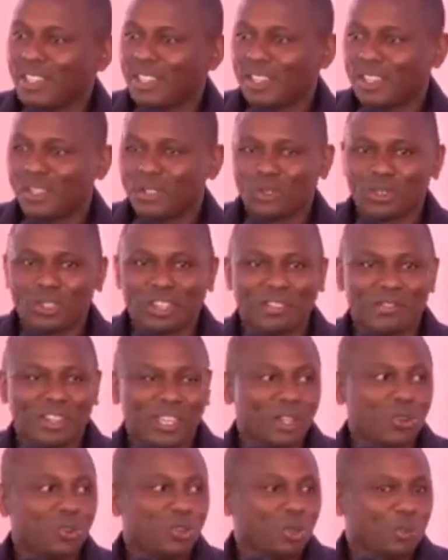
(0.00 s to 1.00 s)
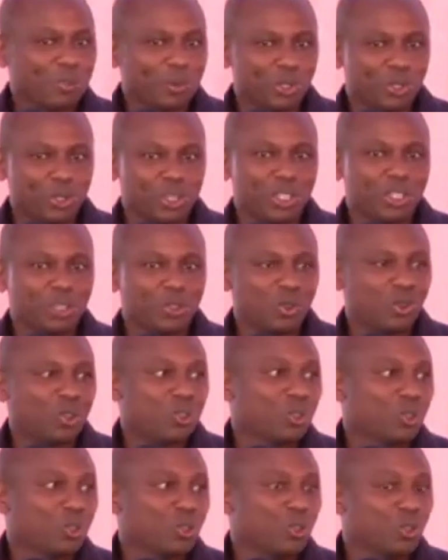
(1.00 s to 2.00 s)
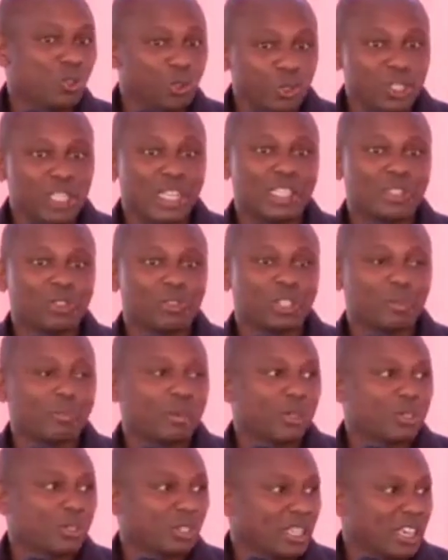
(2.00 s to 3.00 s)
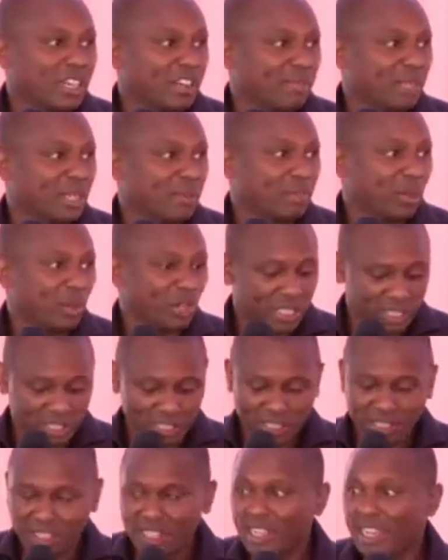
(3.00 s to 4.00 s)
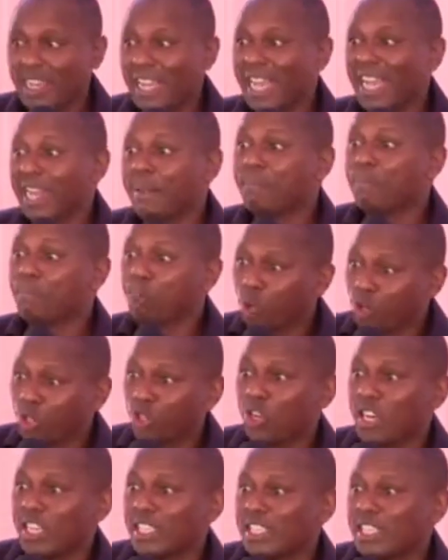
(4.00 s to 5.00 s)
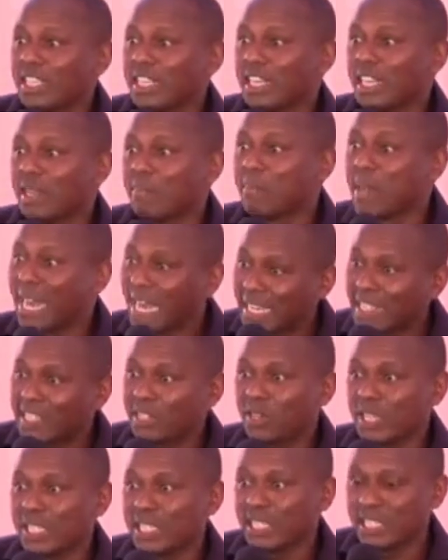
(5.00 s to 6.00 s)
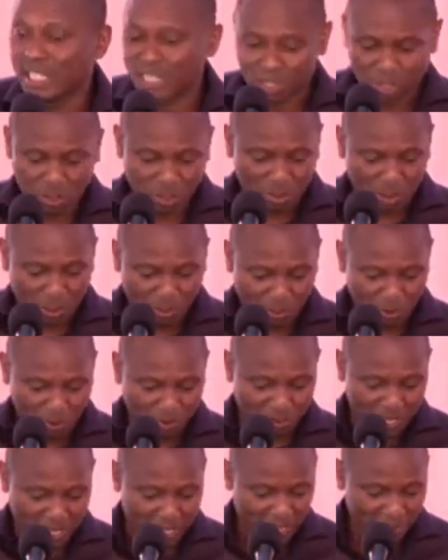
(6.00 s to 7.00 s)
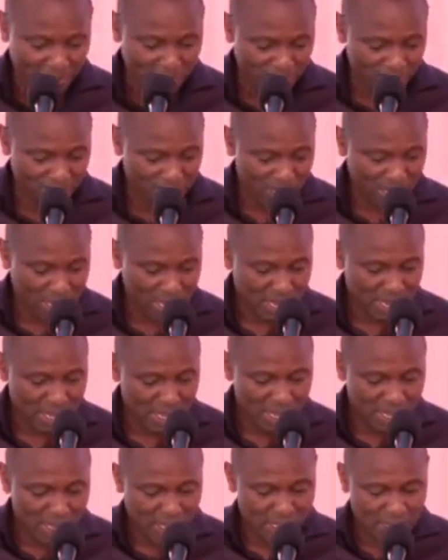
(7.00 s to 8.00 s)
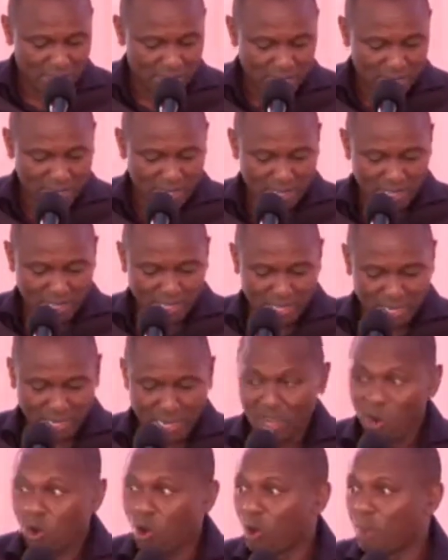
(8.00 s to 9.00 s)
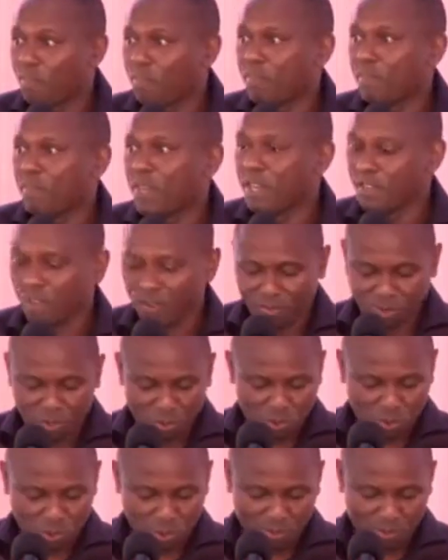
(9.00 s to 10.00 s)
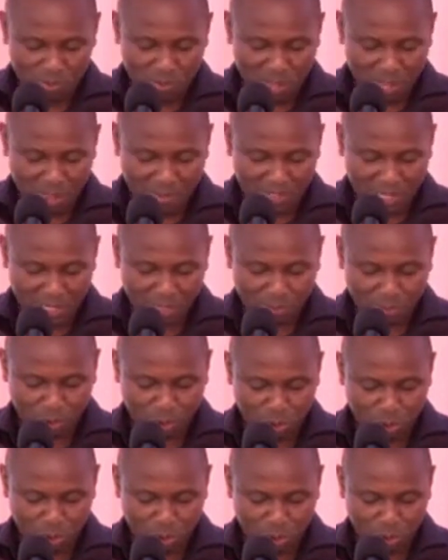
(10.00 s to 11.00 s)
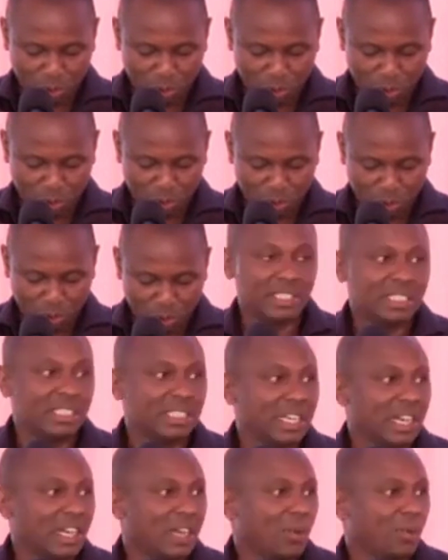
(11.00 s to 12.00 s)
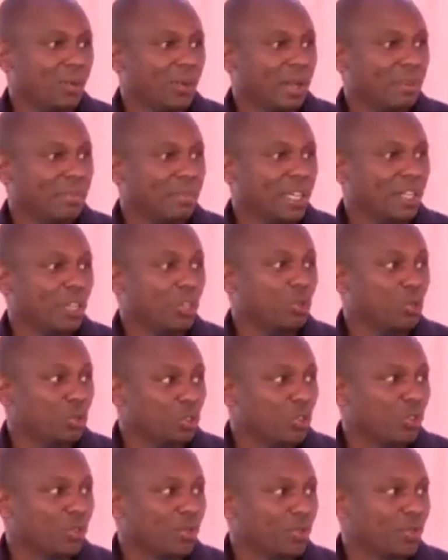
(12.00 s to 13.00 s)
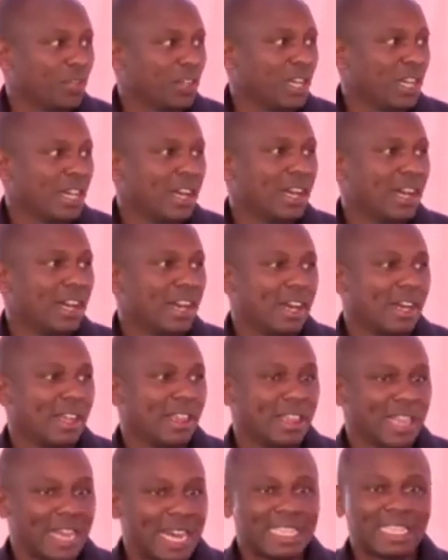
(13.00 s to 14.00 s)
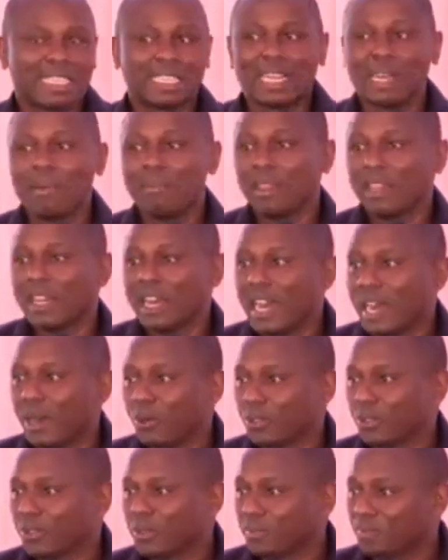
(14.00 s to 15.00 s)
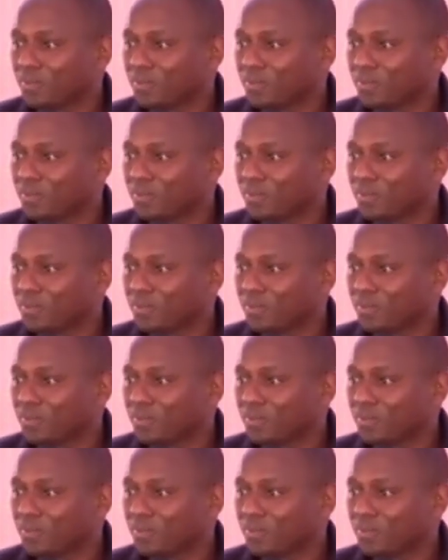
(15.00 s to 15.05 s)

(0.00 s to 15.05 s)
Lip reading: So it's a very good opportunity to also use that to espouse on government policy and push our agenda and market our agenda to the people of Kenya. And I hope many of you who have that opportunity this year will make use of that time in the House.